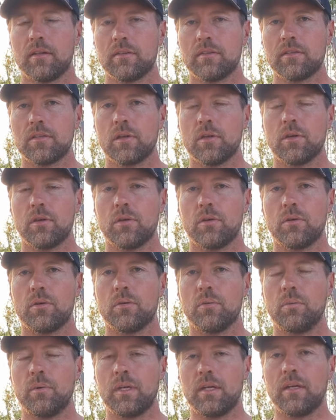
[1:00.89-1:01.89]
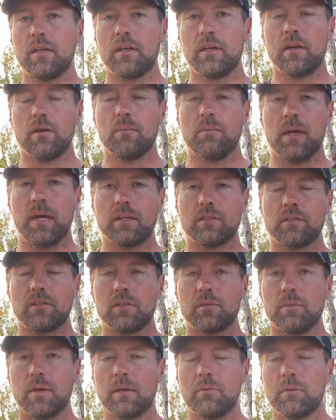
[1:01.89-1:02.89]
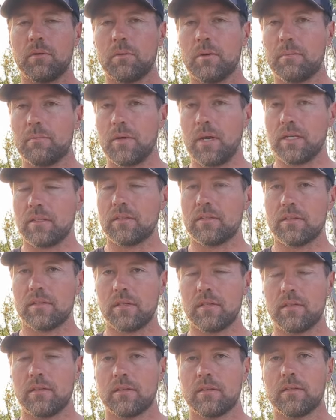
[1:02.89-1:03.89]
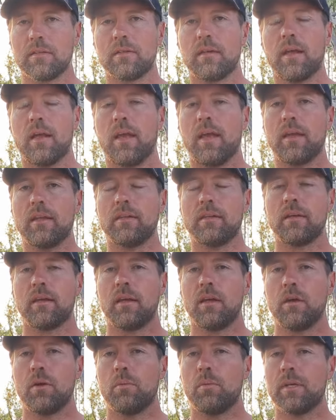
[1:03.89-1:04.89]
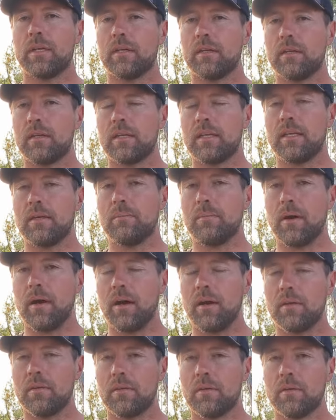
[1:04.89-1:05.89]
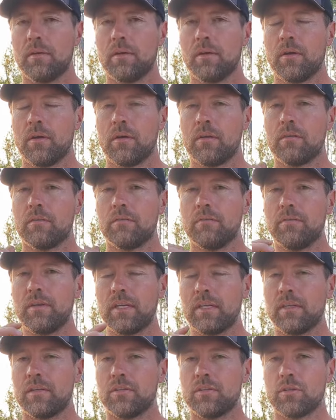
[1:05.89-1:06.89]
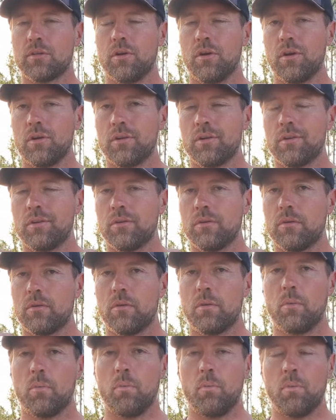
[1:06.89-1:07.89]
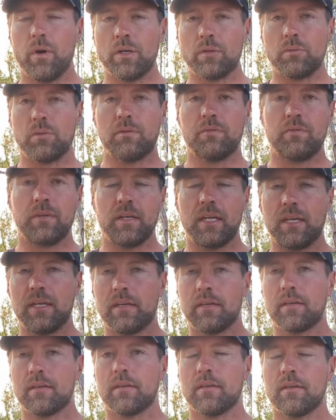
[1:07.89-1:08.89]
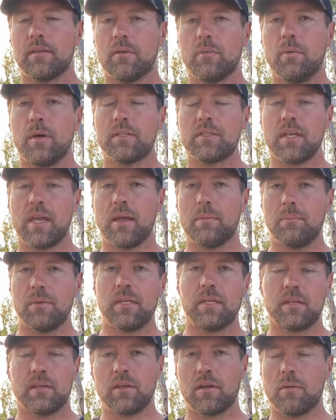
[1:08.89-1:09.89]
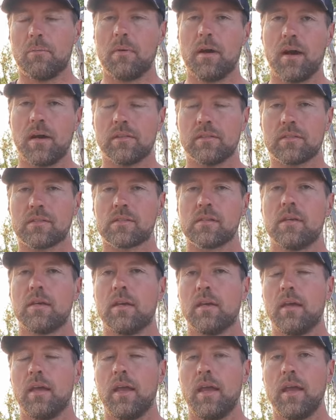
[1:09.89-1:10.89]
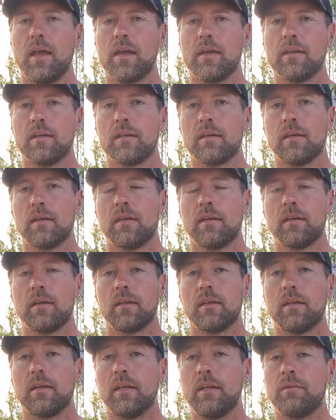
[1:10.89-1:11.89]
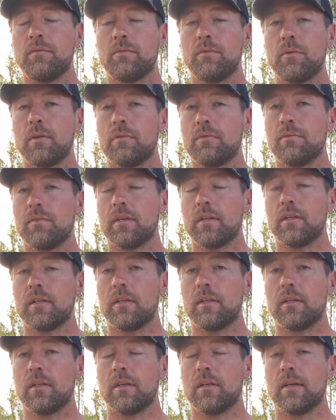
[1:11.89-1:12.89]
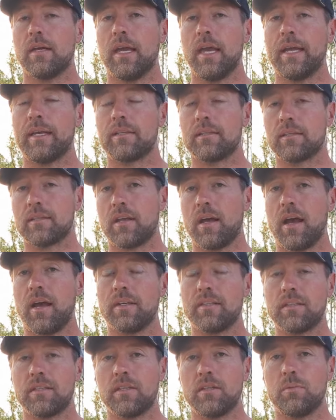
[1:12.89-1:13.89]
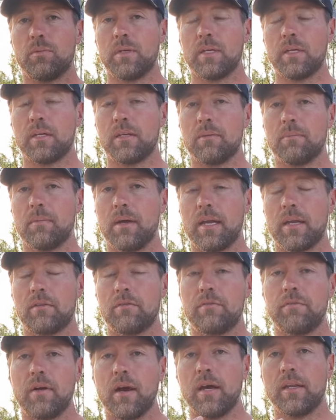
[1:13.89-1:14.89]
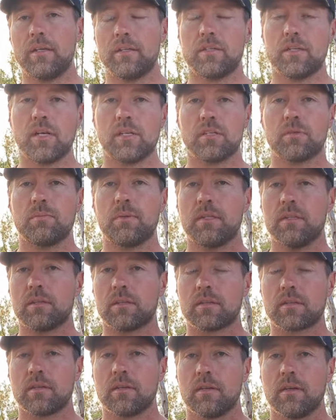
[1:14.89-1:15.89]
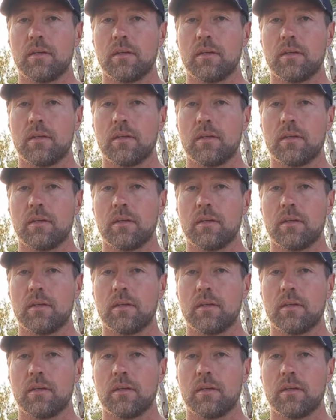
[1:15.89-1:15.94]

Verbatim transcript: So we're going to go back to the way we were practicing and we're going to keep our fingers on what we're feeling and what's happening in our minds. And if we feel anxiety, we're going to make fine adjustments